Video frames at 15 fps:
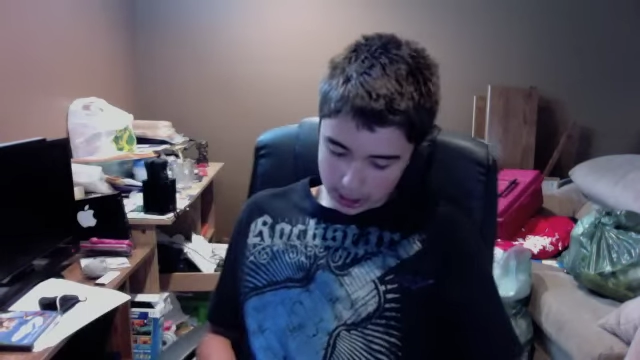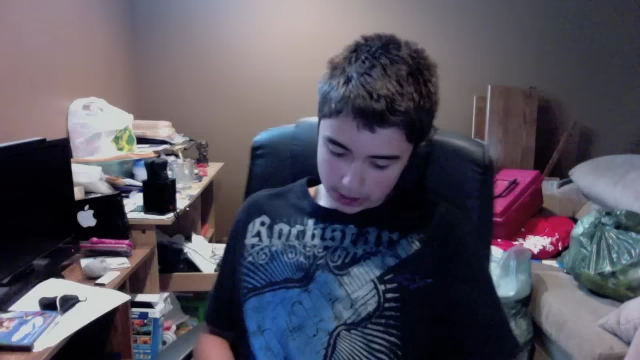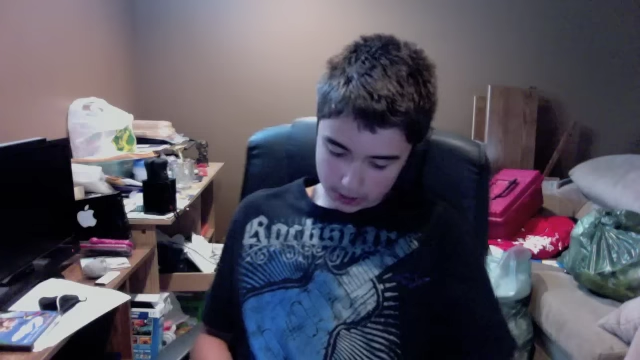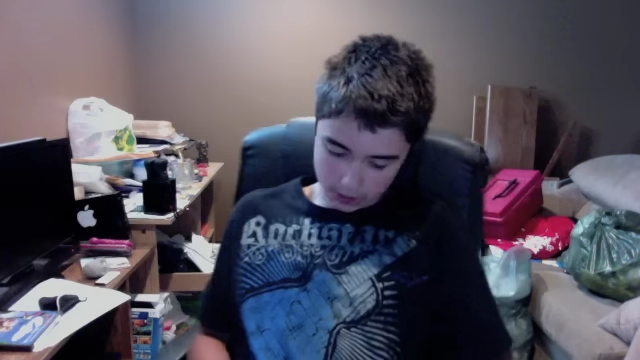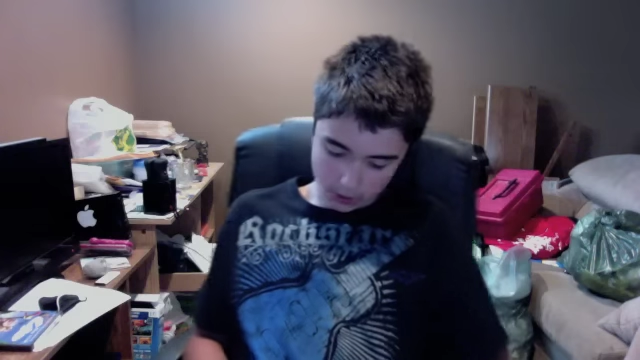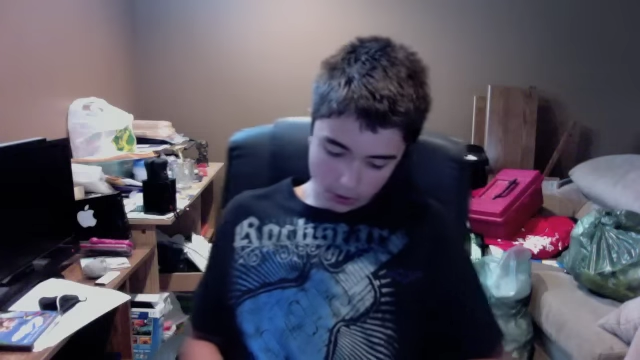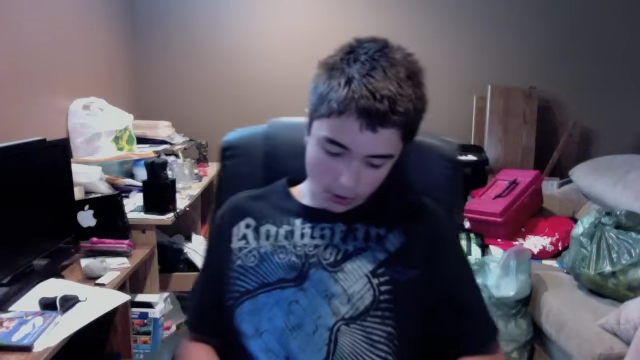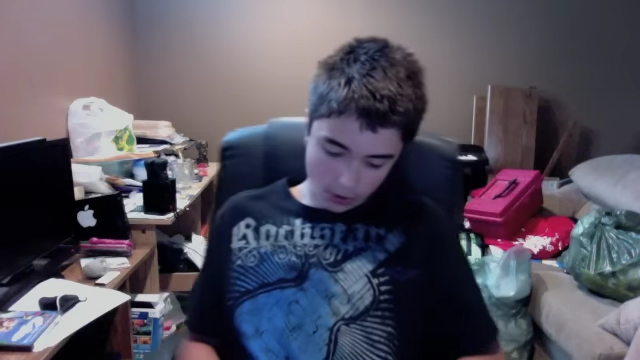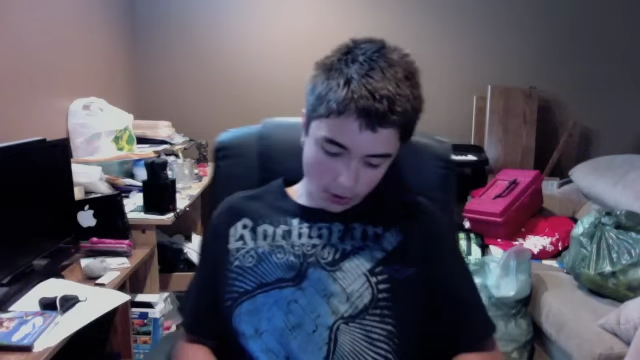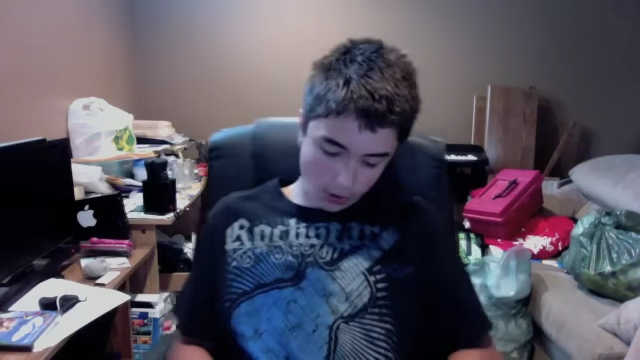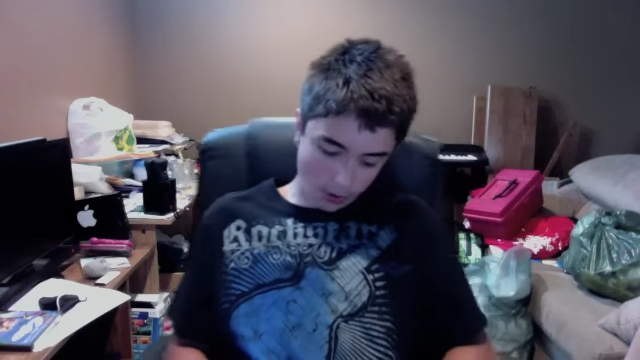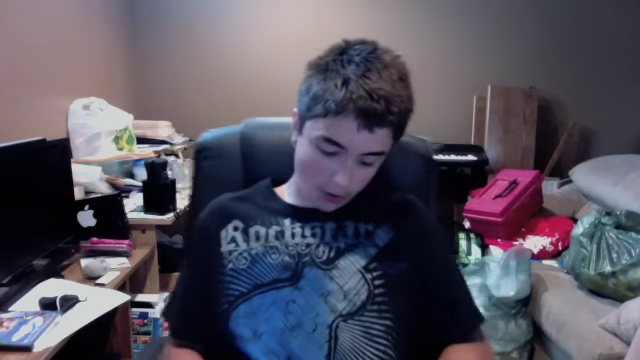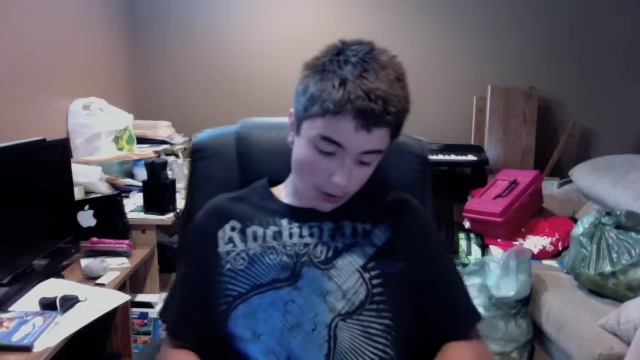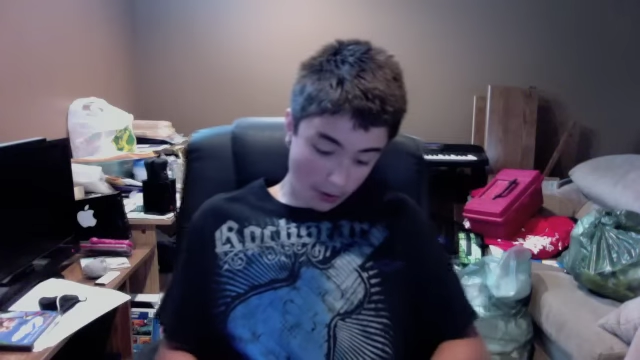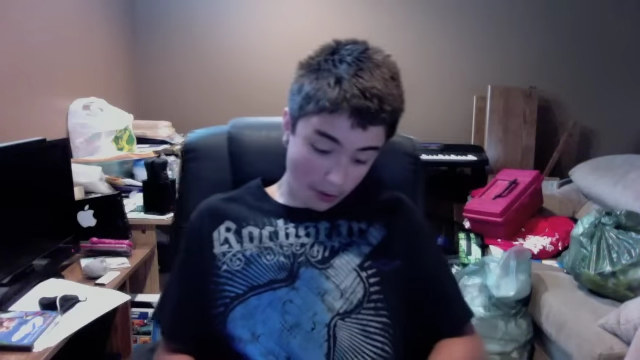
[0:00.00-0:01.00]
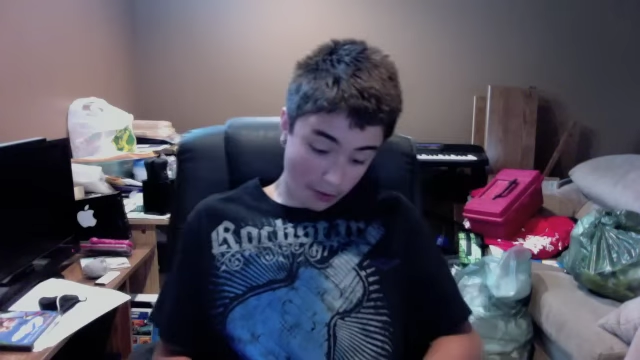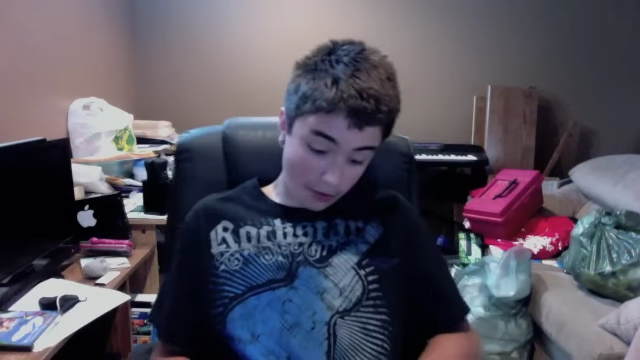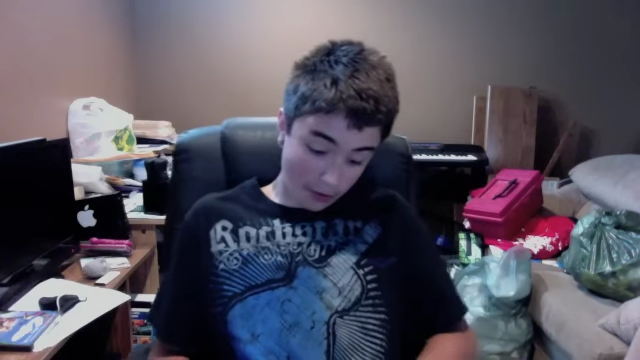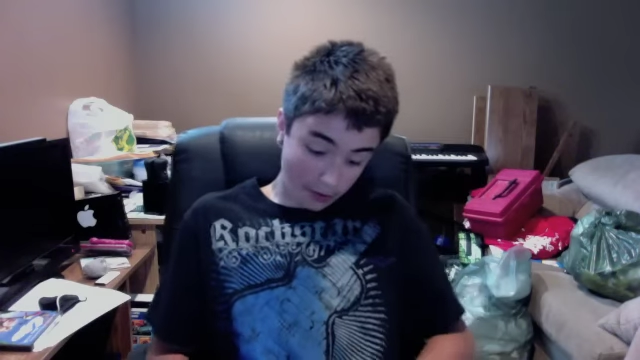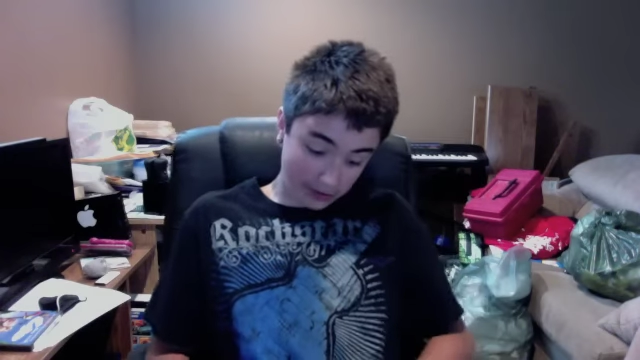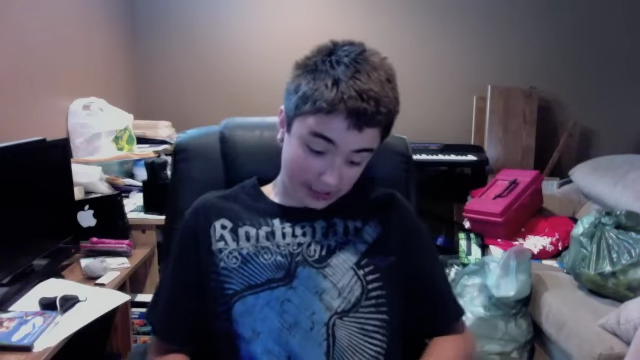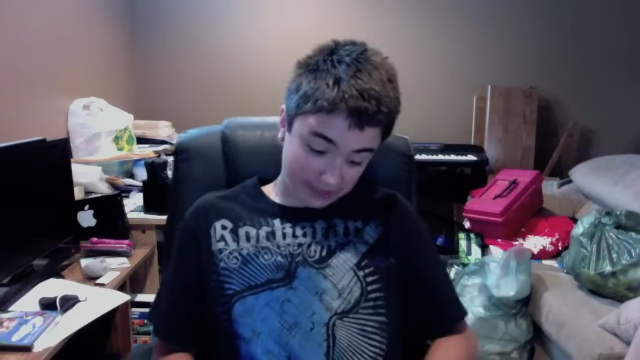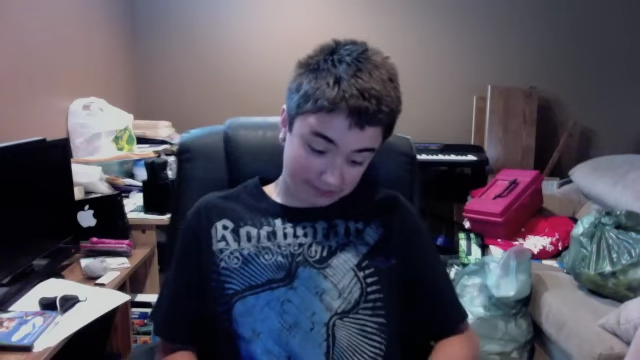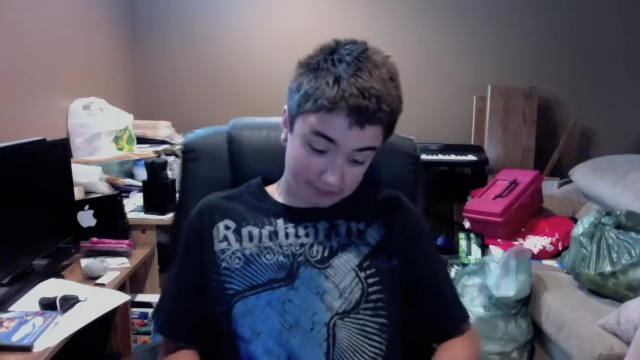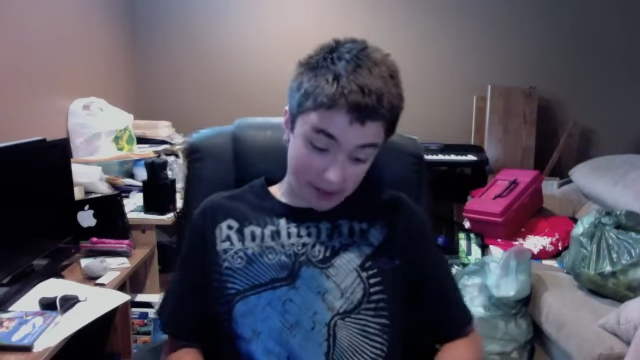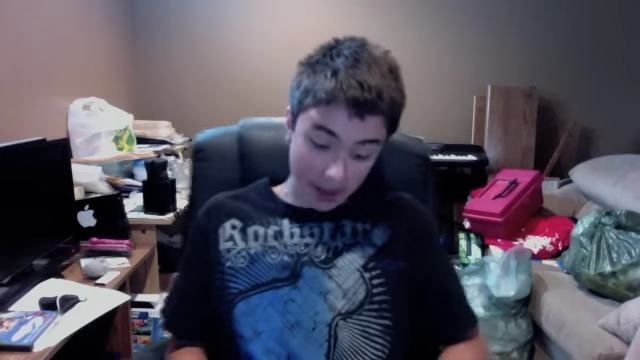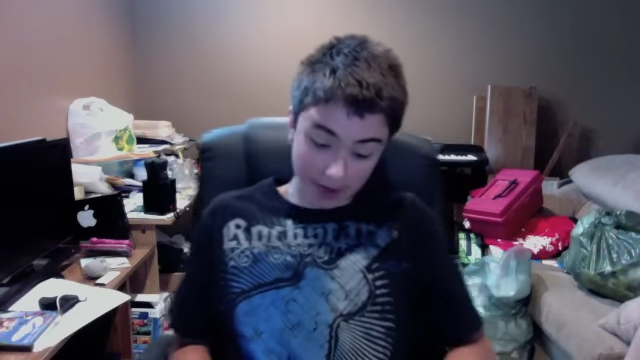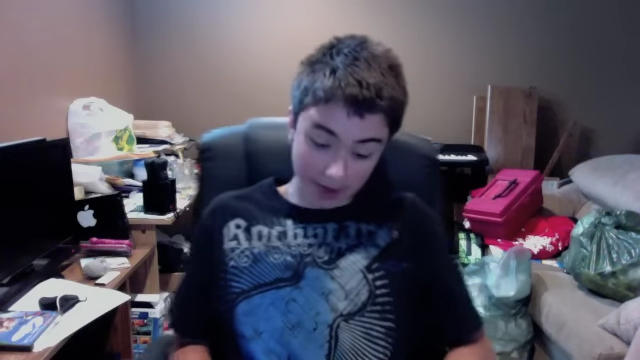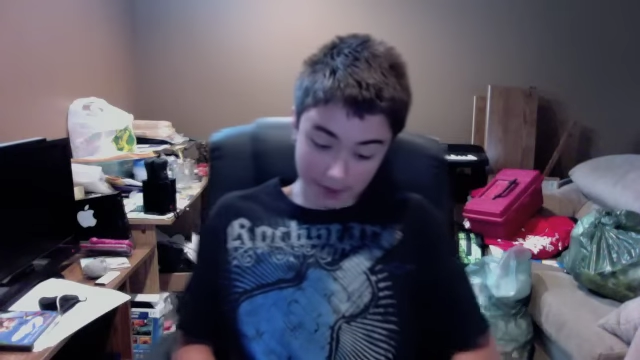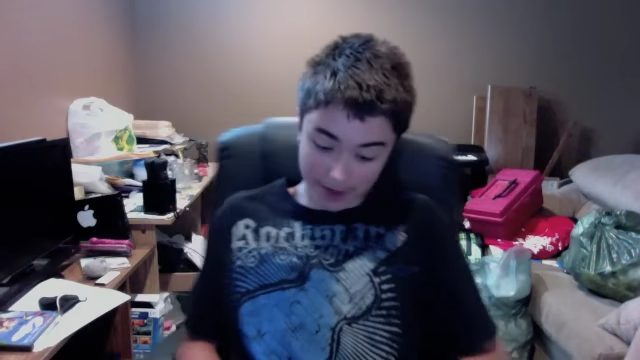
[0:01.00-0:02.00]
Oh, oh, oh, oh, oh, a
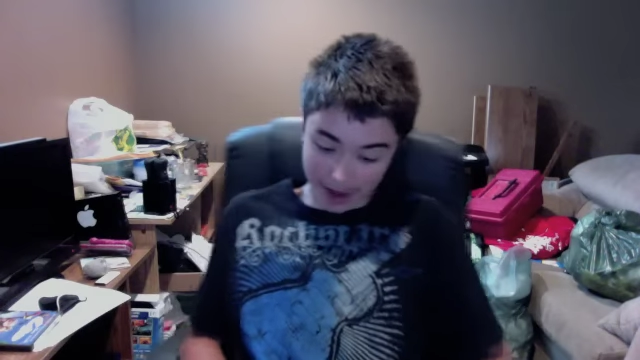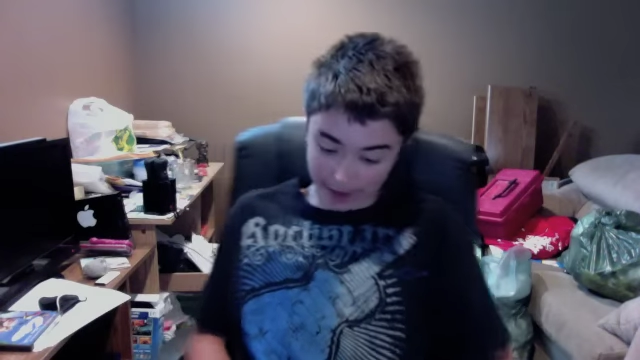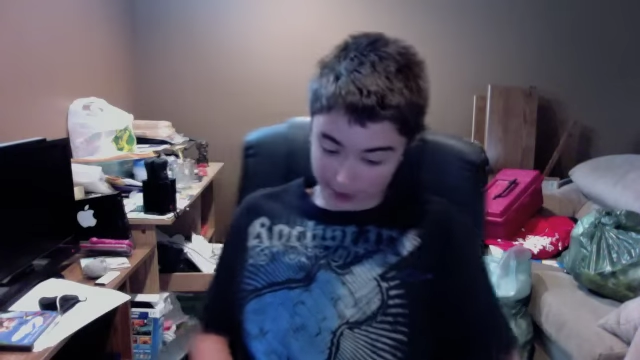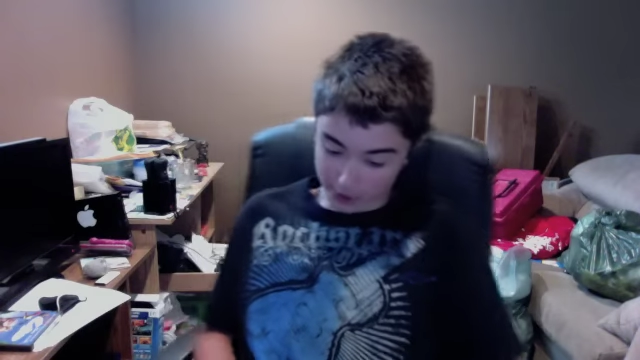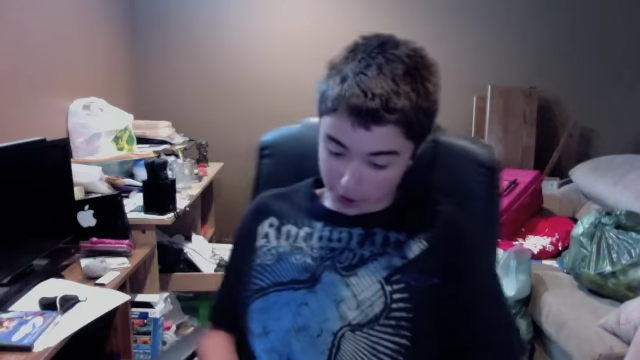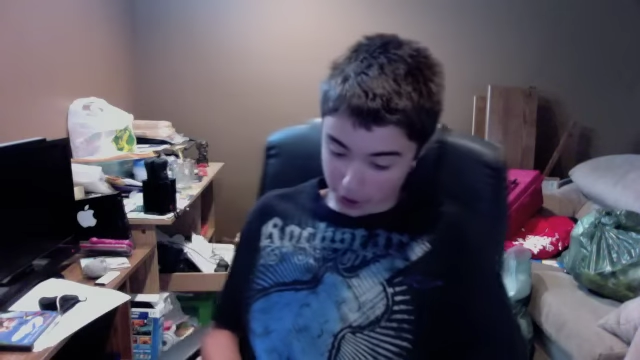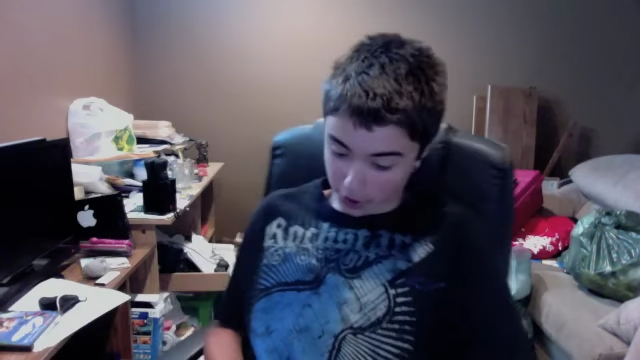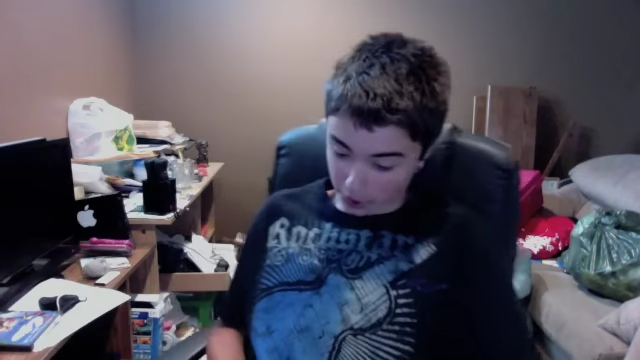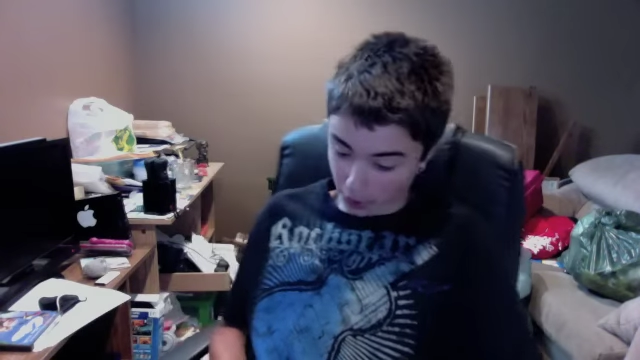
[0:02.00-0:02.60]
Spider-Man card.